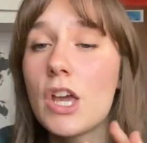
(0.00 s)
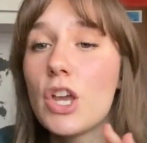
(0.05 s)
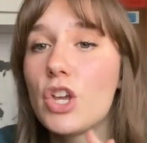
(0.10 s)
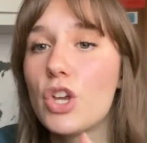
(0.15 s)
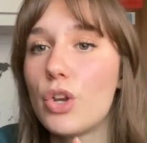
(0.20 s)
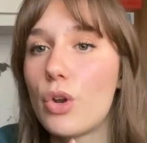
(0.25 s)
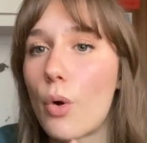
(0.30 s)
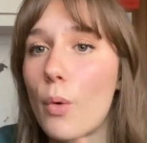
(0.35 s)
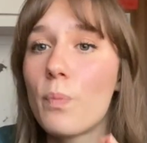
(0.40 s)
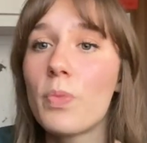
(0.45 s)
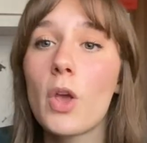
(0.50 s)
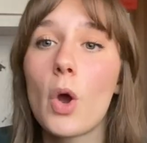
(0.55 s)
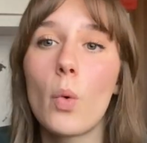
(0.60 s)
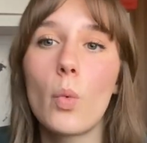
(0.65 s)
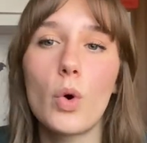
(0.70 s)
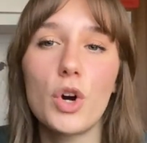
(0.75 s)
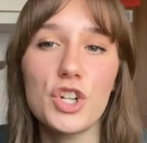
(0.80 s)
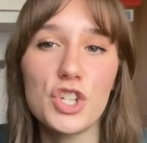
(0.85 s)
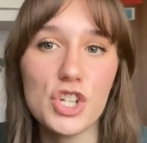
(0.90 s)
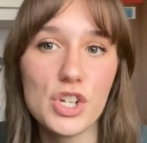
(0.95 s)
You know,
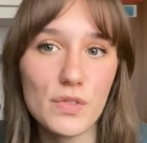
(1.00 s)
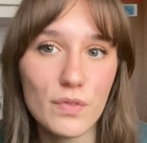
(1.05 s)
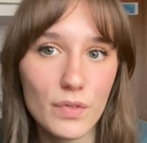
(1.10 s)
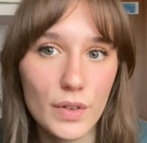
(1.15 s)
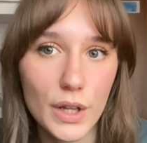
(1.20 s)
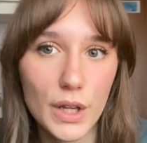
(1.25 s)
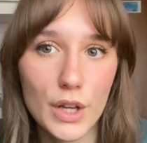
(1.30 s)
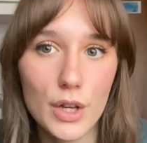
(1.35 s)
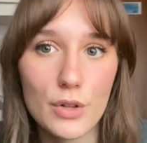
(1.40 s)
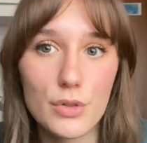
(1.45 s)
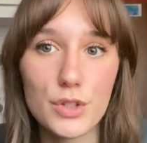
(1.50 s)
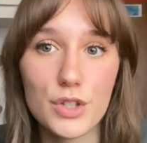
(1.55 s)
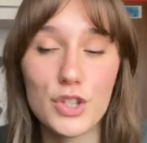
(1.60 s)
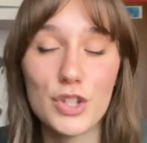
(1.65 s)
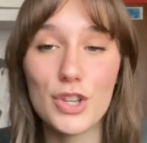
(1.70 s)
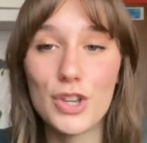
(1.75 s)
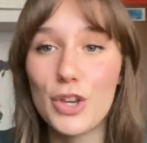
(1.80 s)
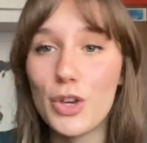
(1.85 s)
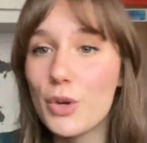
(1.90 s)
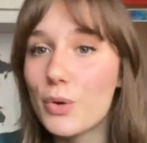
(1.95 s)
watching videos
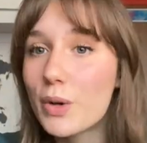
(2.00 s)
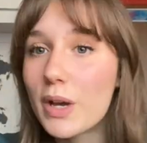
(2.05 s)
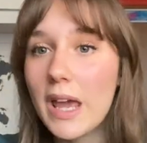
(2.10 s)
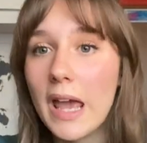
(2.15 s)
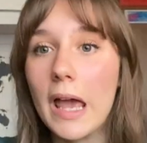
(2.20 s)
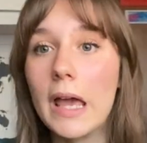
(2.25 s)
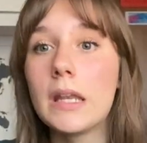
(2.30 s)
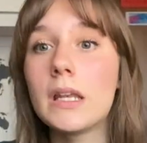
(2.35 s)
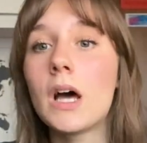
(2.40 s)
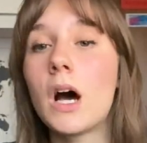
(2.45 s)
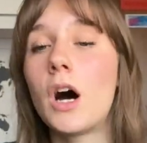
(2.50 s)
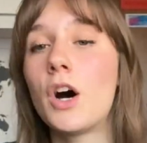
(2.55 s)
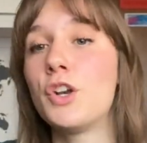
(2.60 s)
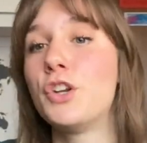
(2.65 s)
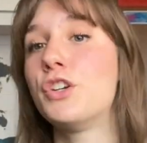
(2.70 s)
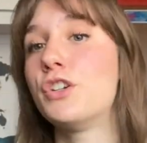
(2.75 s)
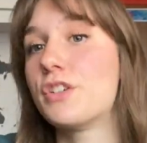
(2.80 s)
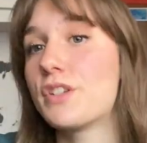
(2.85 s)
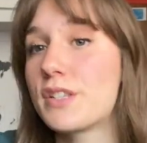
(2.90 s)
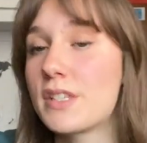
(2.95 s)
you can
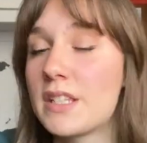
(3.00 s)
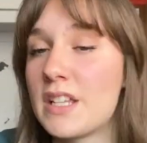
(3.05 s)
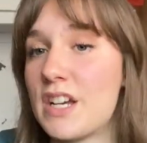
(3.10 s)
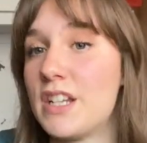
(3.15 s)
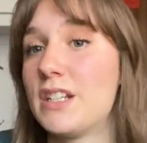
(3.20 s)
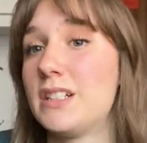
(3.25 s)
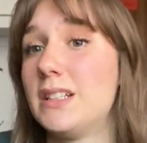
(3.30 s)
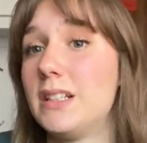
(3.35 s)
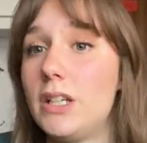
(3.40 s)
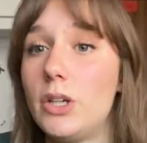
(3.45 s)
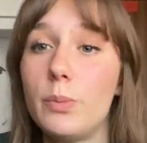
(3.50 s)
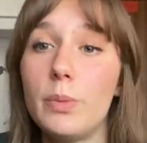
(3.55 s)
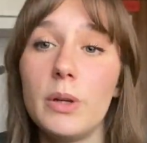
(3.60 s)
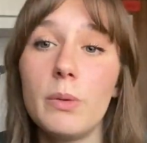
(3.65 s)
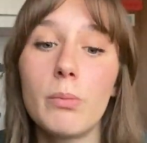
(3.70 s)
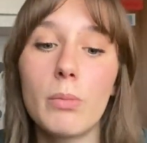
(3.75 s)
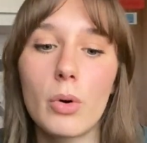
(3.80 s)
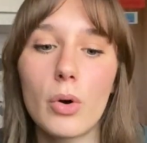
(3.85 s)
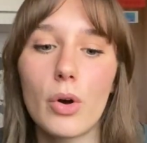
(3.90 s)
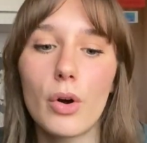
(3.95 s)
understand a little bit
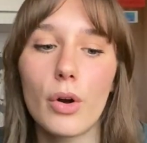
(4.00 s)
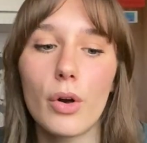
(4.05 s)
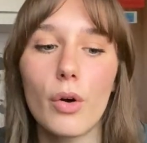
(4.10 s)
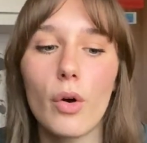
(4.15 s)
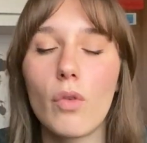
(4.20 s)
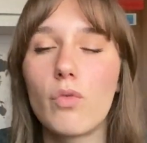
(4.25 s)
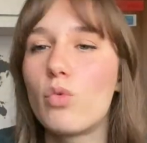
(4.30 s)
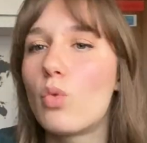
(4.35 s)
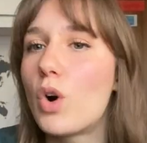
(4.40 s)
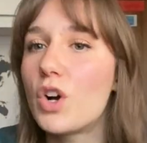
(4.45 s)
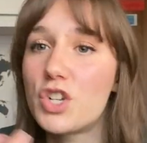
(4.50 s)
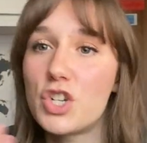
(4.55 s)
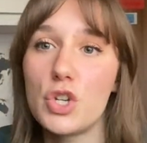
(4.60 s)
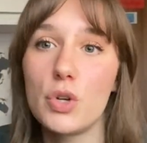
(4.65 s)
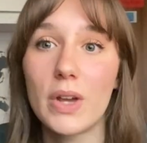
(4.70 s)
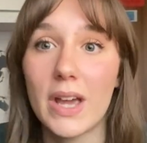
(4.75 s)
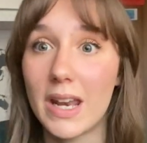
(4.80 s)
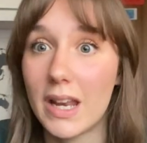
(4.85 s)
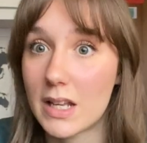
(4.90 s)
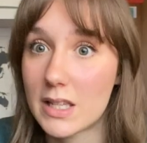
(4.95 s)
more of what you
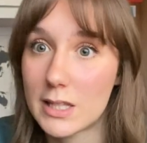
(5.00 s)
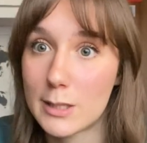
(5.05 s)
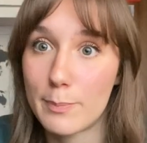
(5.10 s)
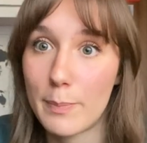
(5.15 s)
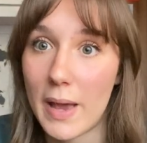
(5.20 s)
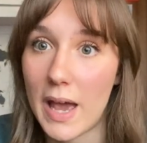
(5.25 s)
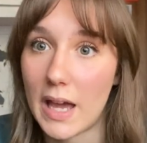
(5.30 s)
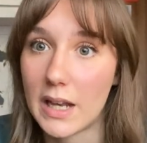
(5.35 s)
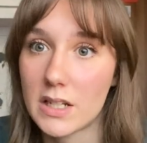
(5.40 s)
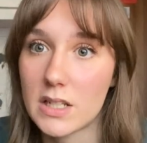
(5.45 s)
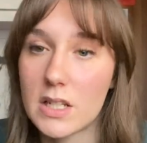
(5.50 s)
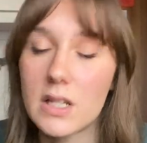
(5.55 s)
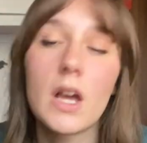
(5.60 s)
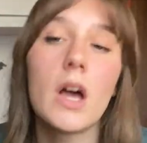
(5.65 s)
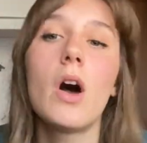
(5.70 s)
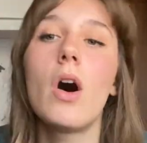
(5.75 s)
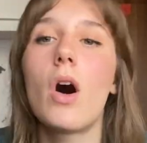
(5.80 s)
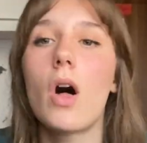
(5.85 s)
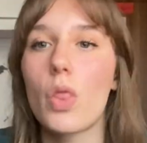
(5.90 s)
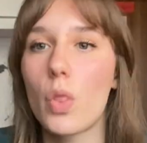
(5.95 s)
can expect
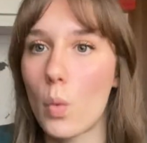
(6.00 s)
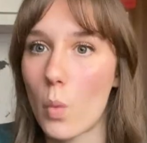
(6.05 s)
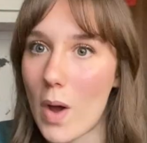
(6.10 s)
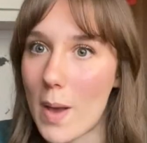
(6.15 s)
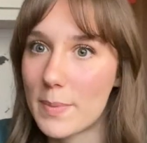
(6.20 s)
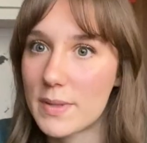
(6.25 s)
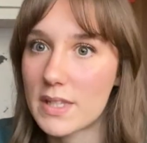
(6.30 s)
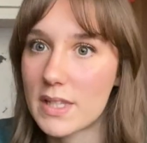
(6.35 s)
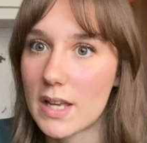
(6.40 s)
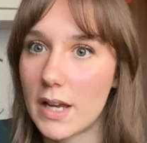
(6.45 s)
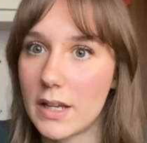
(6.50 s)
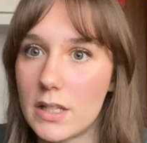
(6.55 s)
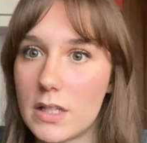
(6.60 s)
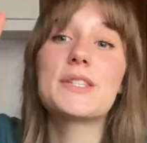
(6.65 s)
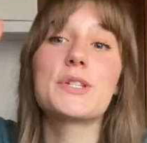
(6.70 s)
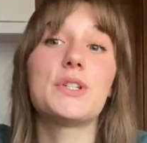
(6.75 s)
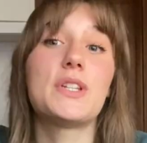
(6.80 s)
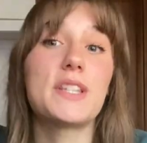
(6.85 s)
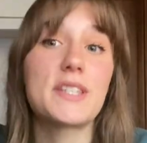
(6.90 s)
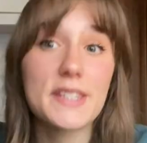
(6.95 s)
on the website.
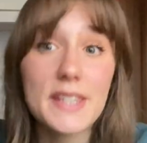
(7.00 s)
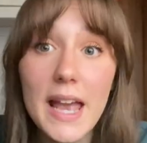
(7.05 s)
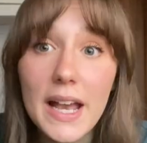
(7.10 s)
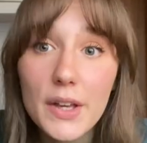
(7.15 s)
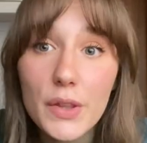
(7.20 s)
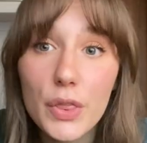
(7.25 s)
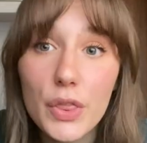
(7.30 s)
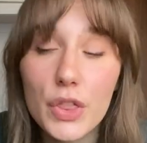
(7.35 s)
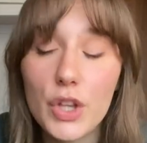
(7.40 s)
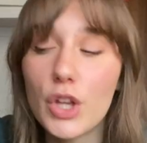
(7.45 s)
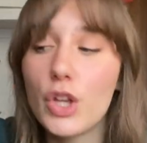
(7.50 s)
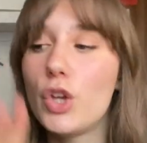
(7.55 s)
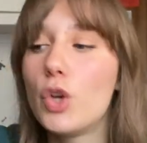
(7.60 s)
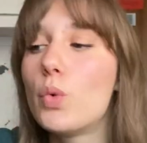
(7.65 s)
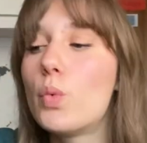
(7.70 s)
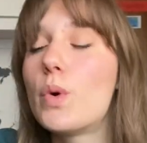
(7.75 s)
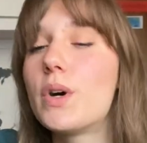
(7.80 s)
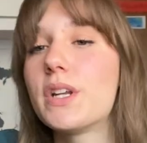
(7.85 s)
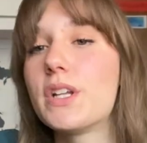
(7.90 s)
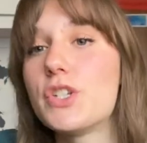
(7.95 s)
So the second thing you
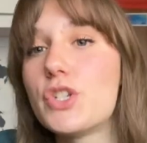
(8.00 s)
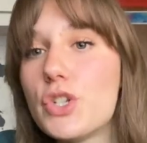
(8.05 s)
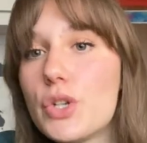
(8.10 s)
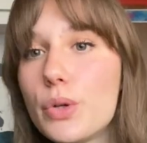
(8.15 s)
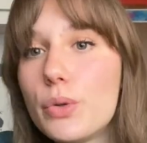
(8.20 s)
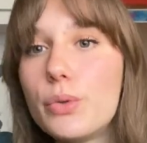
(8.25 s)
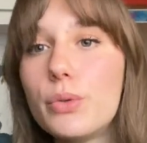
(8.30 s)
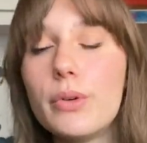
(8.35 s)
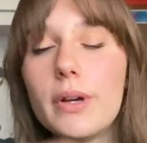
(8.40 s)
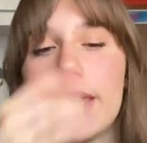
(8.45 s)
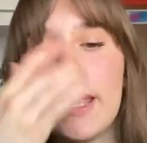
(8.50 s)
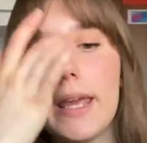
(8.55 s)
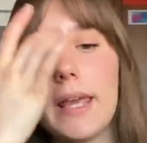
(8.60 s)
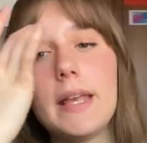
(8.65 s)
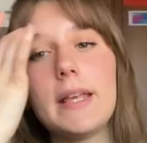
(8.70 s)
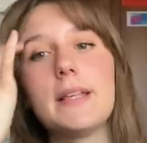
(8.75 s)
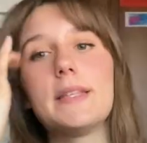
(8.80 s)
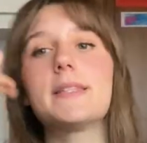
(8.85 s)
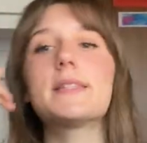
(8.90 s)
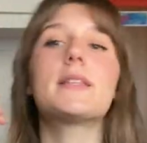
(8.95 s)
want to do
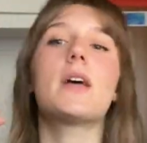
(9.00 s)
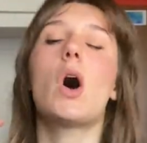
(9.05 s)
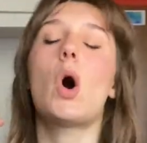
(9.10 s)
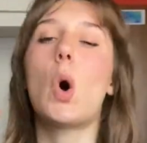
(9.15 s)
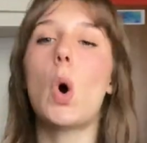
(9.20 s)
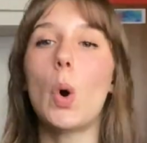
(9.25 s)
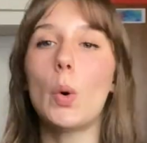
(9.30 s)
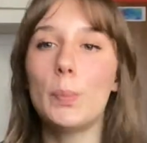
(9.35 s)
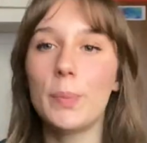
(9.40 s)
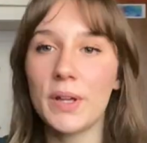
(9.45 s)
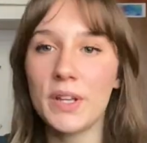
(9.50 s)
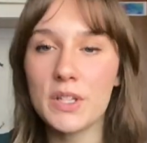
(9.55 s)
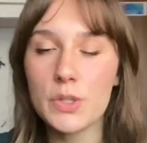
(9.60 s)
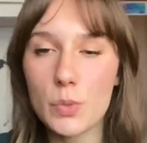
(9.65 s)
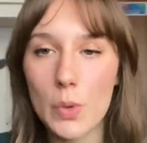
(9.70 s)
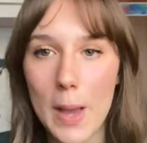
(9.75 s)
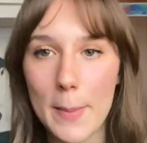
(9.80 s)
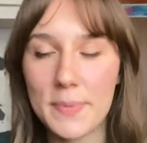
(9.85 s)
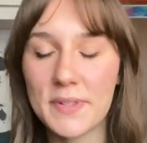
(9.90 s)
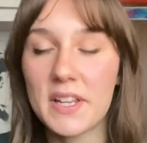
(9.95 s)
is open the
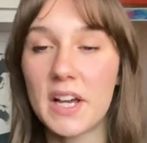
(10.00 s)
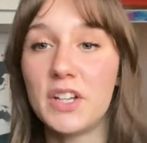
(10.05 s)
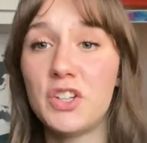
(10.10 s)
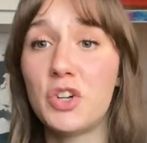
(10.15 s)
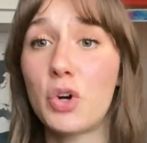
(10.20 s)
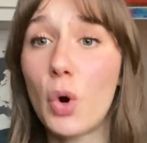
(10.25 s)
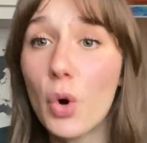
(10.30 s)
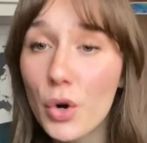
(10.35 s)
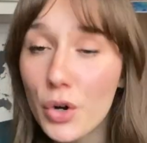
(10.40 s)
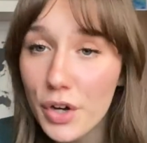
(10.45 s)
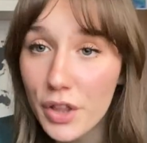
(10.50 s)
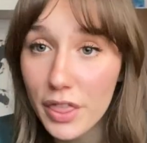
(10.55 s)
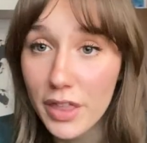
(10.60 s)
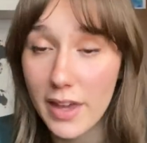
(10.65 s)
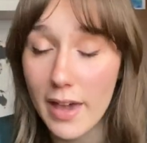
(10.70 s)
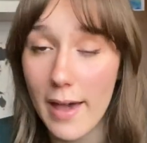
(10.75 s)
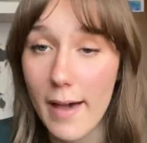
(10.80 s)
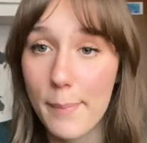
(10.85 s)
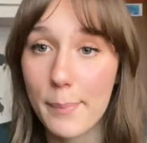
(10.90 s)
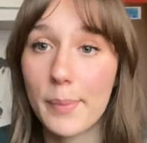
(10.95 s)
website or
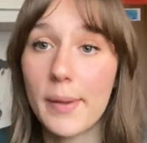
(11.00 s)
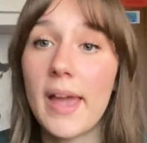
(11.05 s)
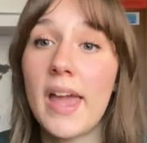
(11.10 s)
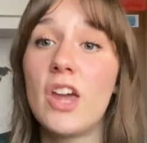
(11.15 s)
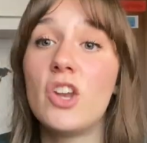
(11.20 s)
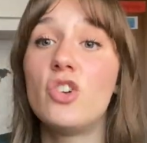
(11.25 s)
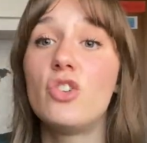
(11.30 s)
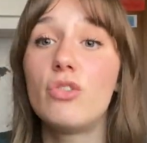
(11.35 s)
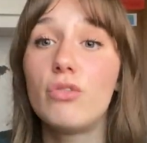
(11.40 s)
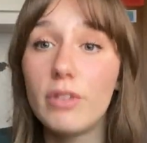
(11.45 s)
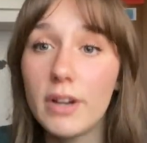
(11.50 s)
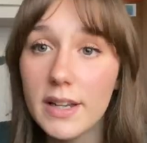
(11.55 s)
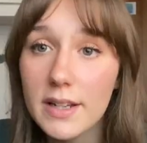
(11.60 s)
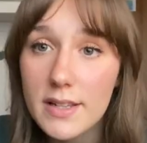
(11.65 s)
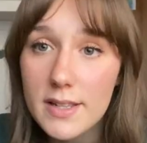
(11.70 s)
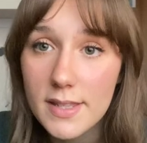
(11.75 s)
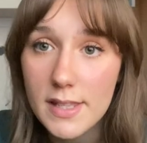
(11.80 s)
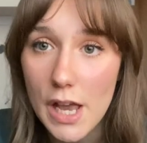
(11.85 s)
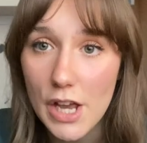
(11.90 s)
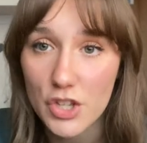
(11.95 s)
the app and read
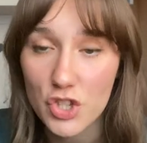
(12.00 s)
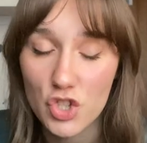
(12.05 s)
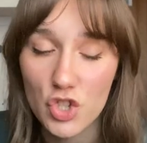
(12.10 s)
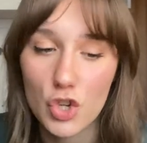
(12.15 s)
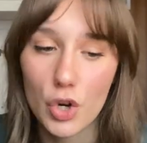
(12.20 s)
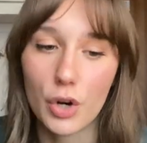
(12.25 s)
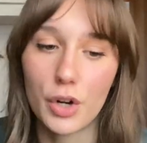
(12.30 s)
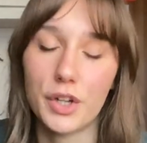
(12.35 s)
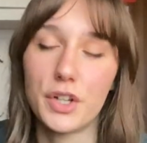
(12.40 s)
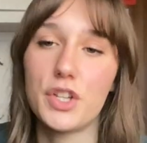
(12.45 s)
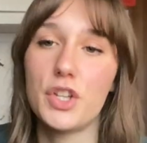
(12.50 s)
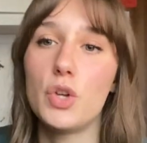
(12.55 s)
the size chart.